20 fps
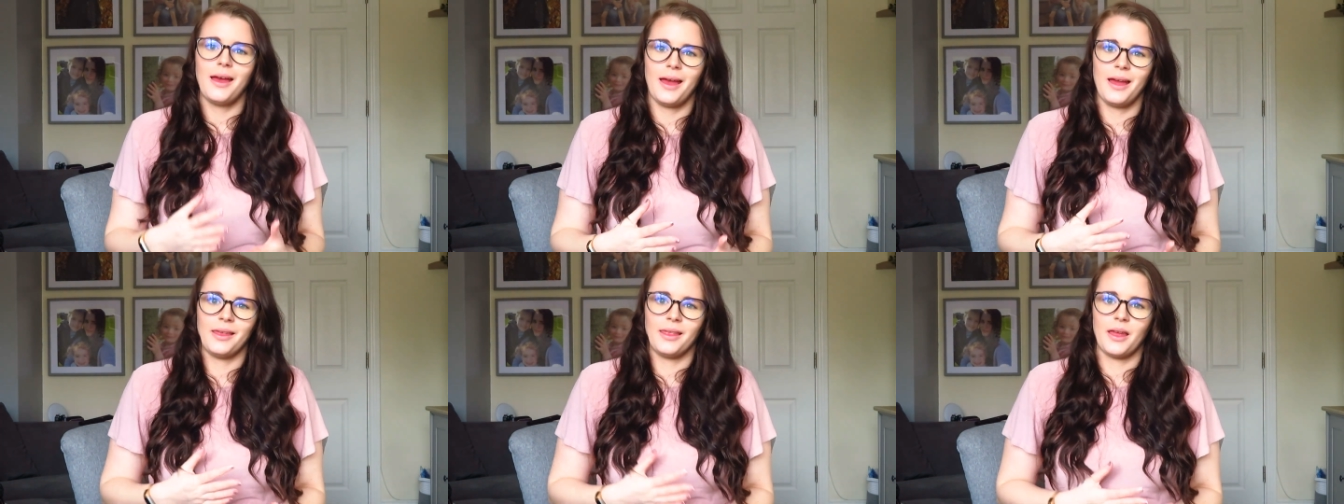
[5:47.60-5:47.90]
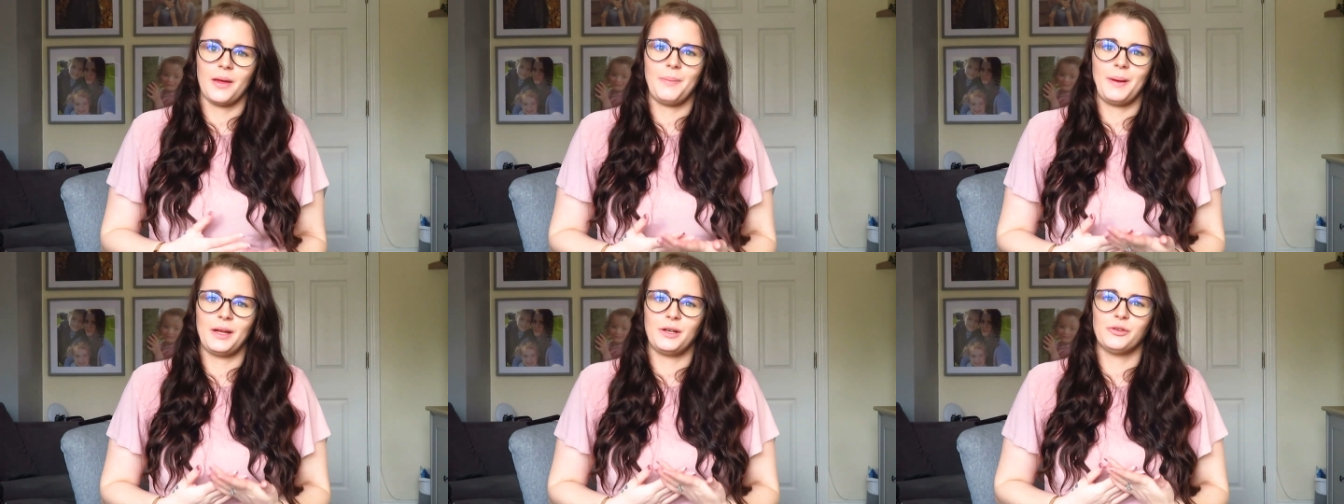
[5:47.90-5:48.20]
in
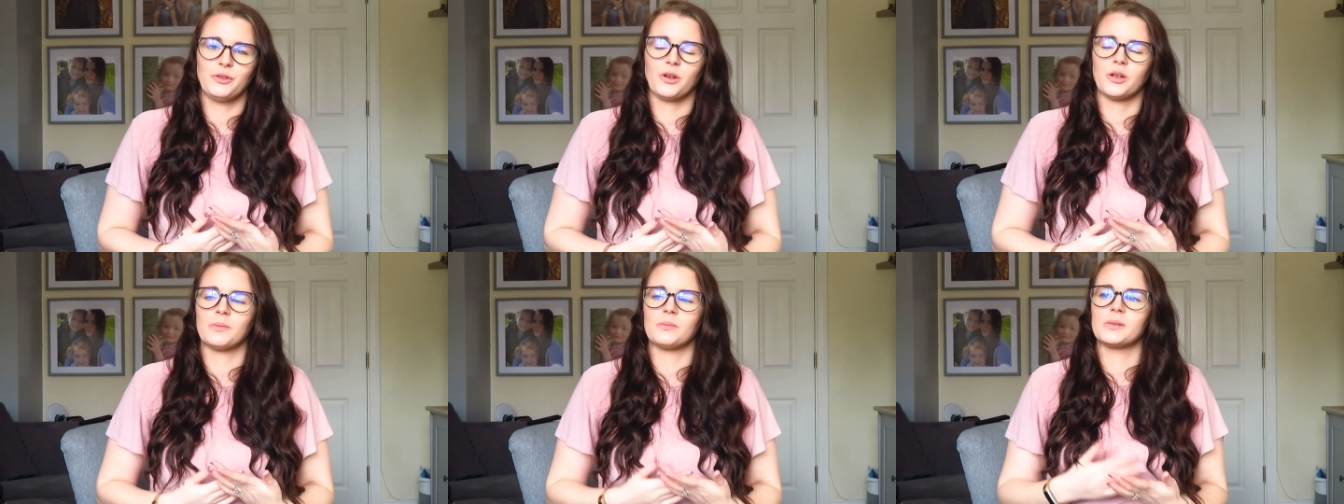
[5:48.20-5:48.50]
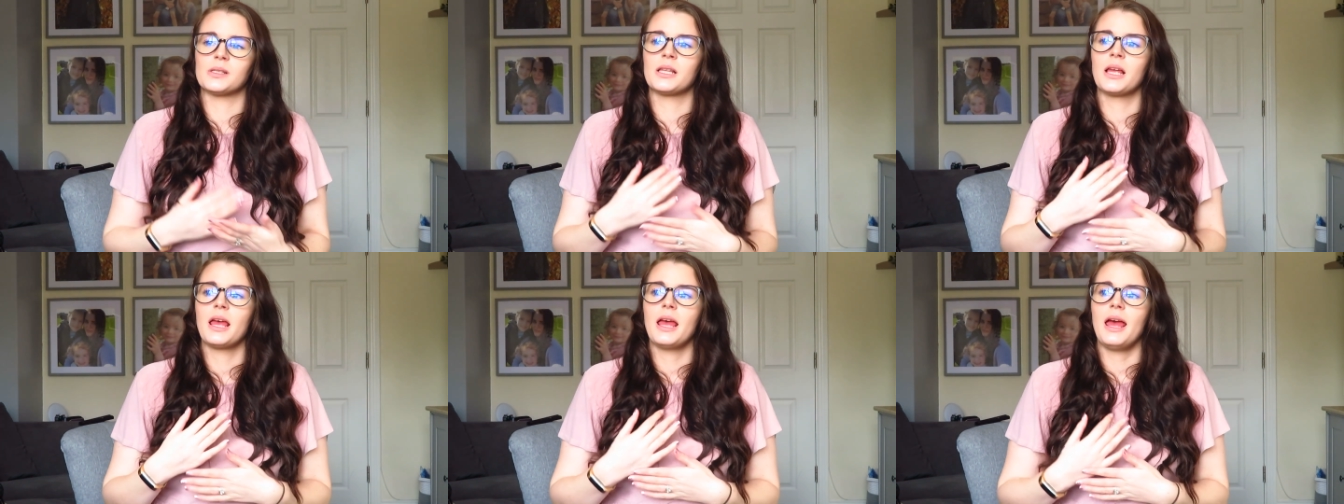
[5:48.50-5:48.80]
their
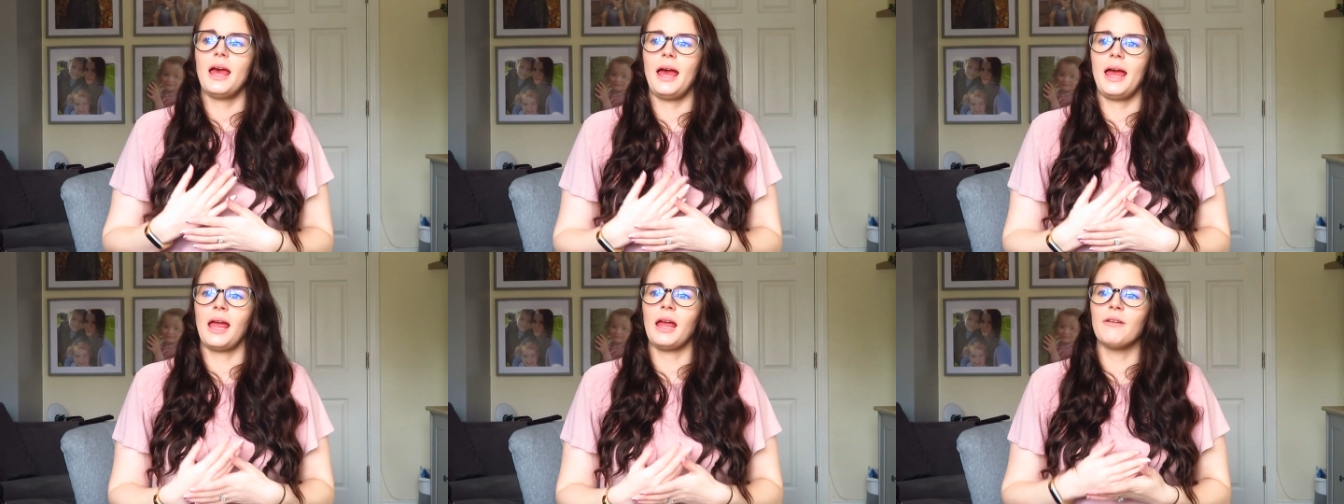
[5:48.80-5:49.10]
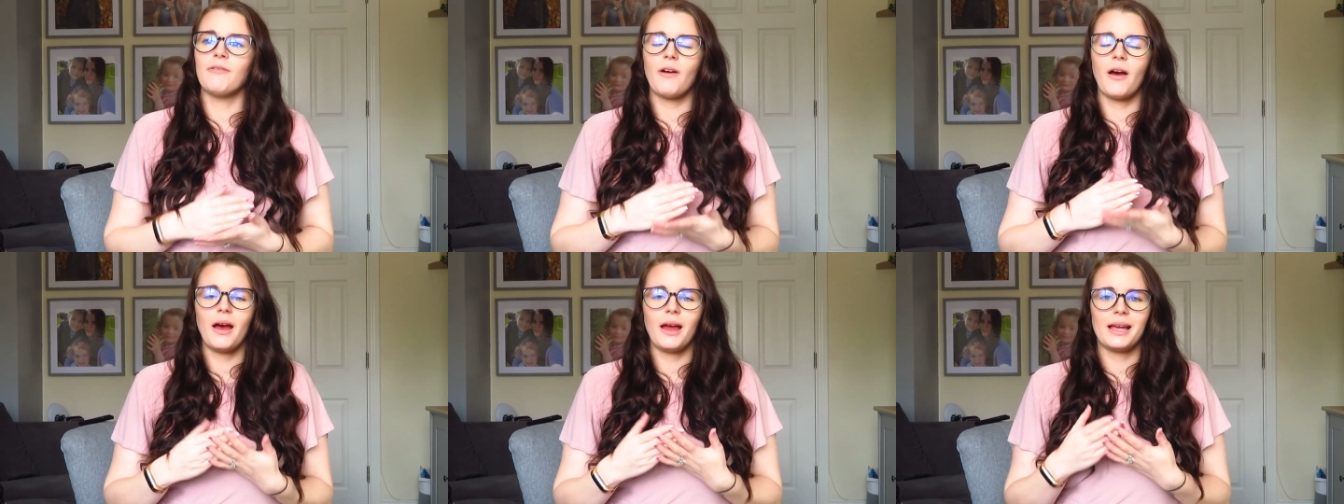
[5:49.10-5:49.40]
bedrooms.
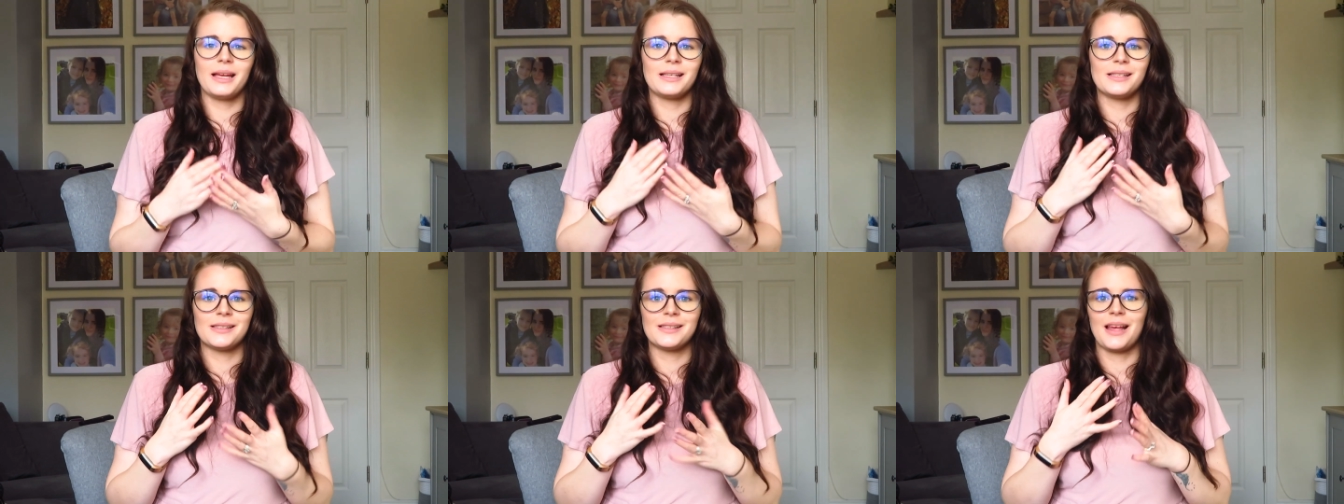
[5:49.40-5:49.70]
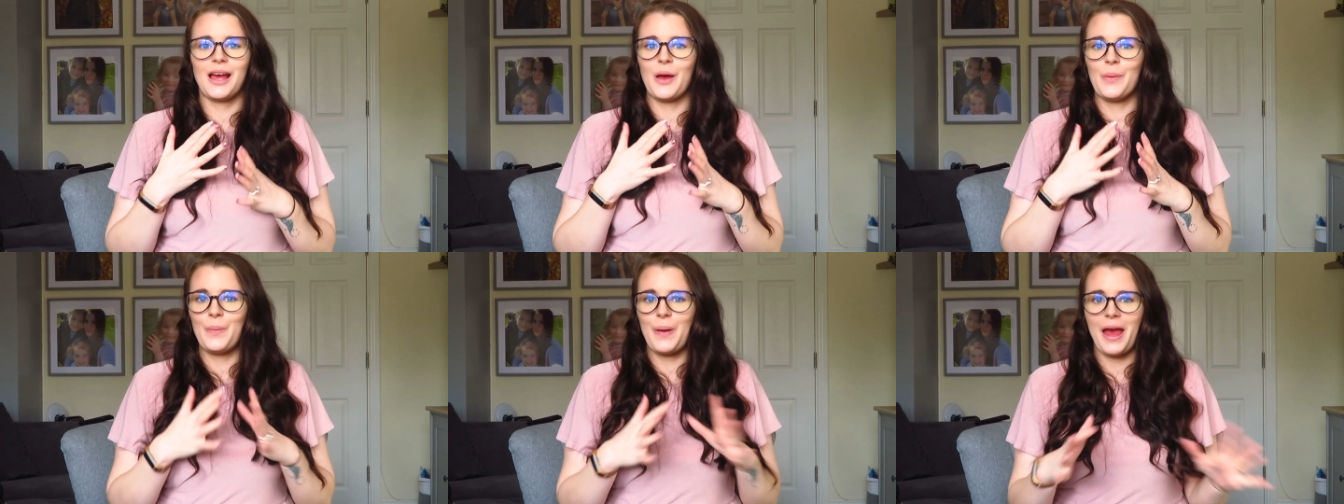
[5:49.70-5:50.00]
Ava is
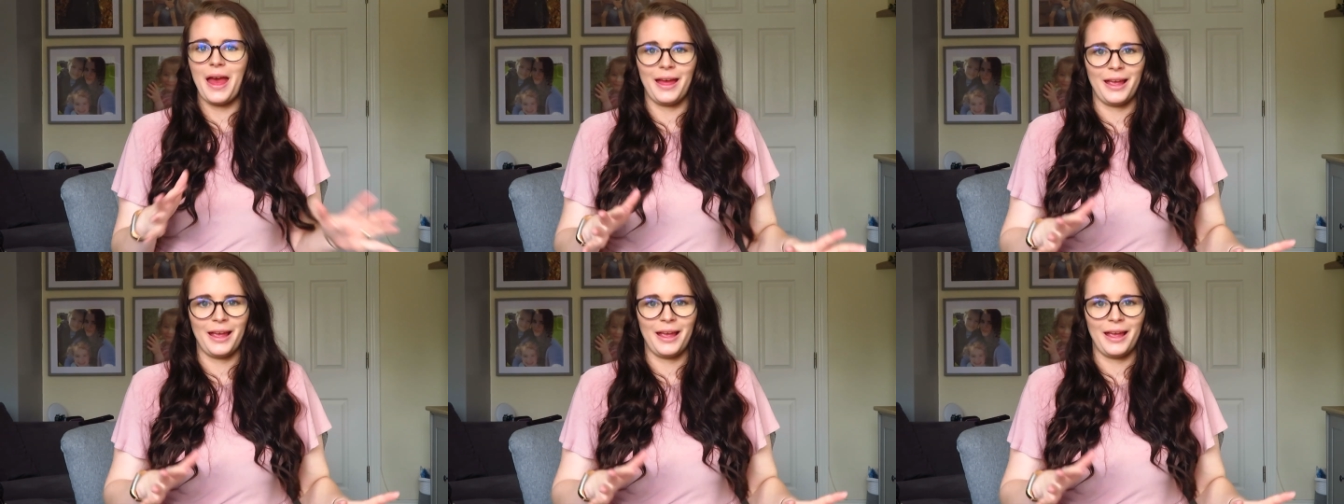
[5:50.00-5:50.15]
a